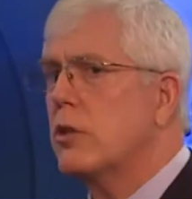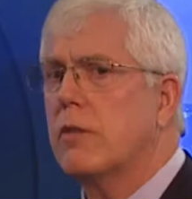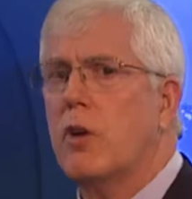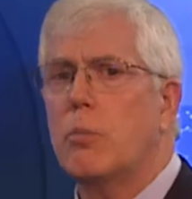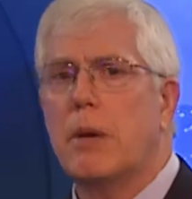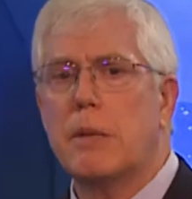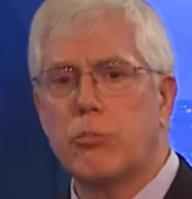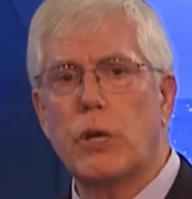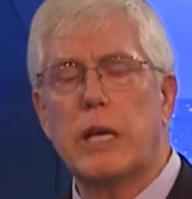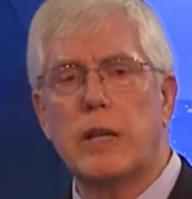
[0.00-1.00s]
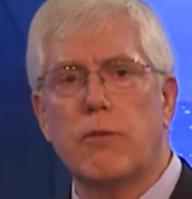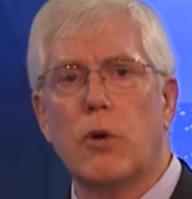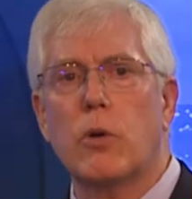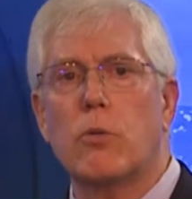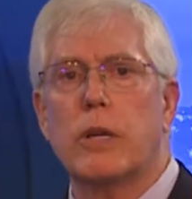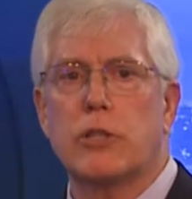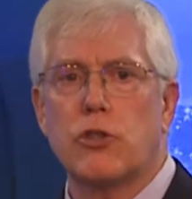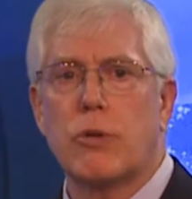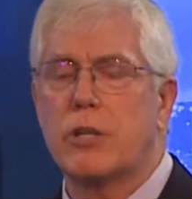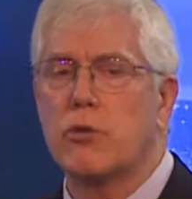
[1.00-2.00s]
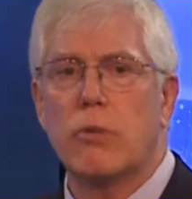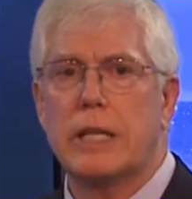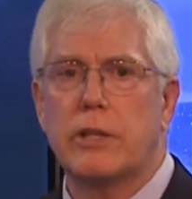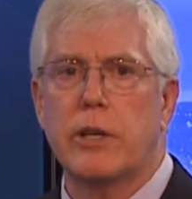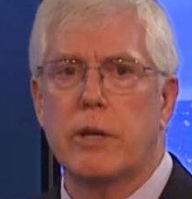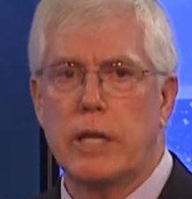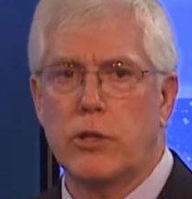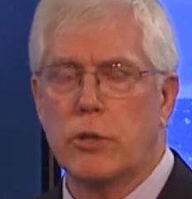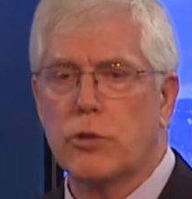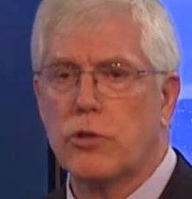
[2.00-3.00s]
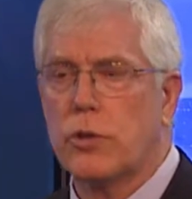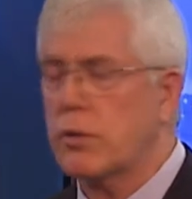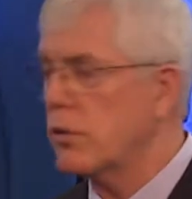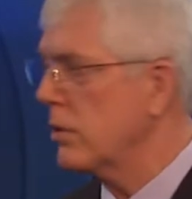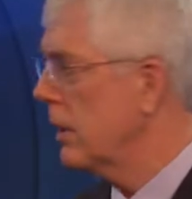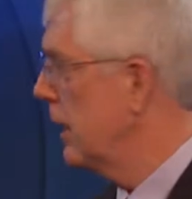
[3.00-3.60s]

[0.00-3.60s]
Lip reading: to vote by bringing in voter registration right there in your church.